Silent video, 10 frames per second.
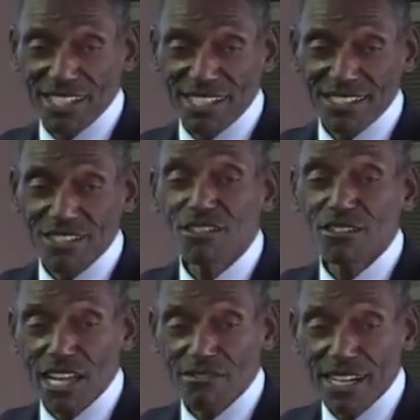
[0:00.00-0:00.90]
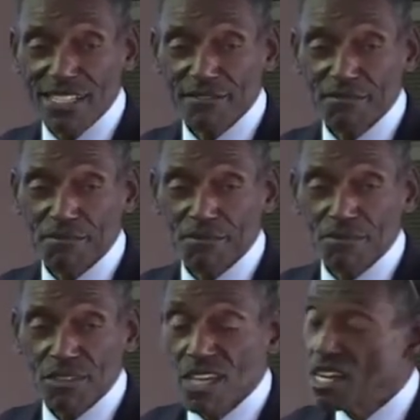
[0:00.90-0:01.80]
You know that, right?
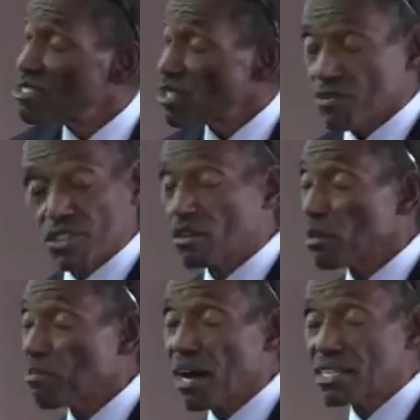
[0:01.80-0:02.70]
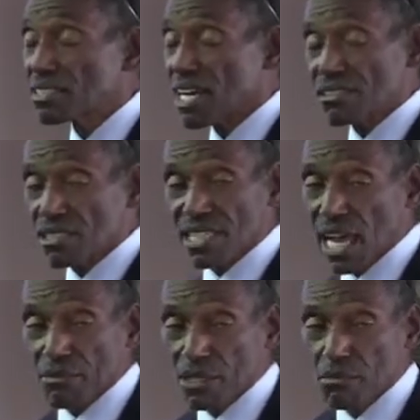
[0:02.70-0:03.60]
So if you don't apologize to Sodom
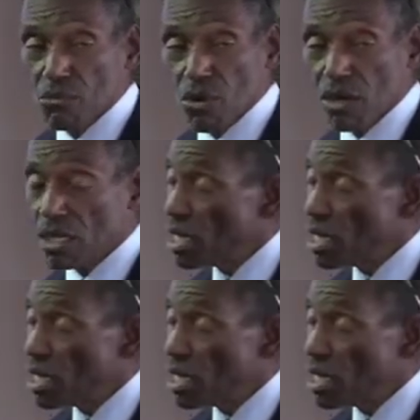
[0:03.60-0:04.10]
and Gomorrah,